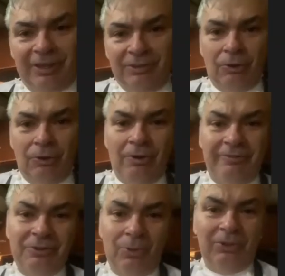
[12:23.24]
your
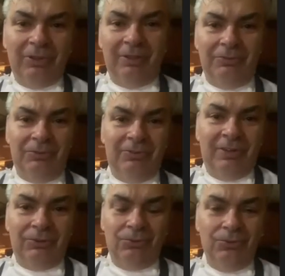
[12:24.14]
coffee in the morning and you
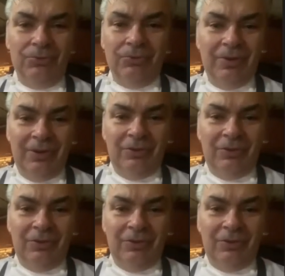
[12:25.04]
start to